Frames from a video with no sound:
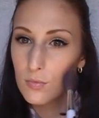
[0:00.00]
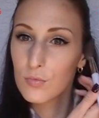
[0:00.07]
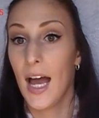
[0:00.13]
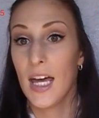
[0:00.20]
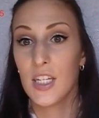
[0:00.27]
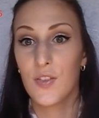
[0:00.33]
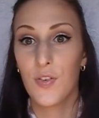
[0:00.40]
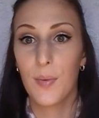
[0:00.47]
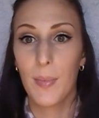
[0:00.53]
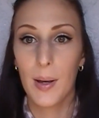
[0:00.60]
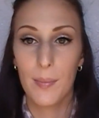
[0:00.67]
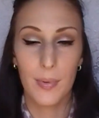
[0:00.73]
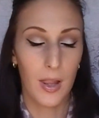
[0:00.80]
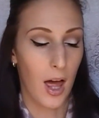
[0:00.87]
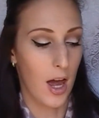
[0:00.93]
As for my
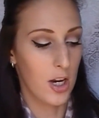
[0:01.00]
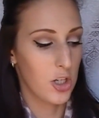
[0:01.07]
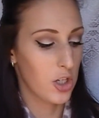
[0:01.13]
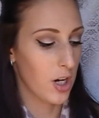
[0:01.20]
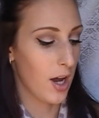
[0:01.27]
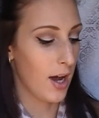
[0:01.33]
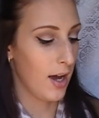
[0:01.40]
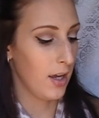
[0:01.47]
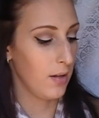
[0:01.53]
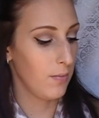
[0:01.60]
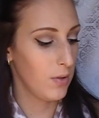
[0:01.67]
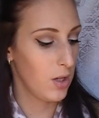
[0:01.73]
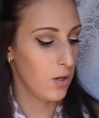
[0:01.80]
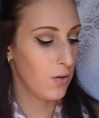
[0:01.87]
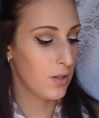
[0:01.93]
blush, I
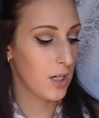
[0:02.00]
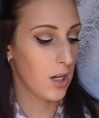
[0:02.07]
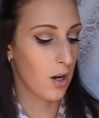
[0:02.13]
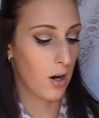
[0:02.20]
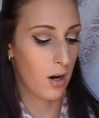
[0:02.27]
am using